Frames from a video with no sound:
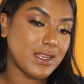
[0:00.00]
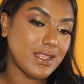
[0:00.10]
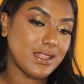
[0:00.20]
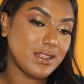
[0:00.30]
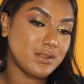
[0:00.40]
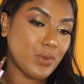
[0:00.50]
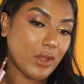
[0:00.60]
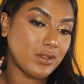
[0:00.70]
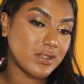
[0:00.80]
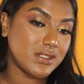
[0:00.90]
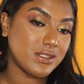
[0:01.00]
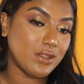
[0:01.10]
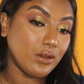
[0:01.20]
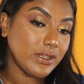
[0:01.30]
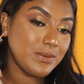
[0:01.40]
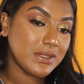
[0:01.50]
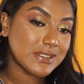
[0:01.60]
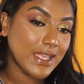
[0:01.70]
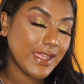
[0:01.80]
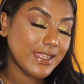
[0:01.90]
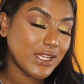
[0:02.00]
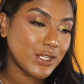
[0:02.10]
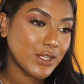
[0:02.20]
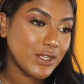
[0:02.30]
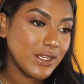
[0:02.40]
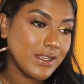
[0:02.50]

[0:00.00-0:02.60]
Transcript: and I think this brown looks so good with this eye color.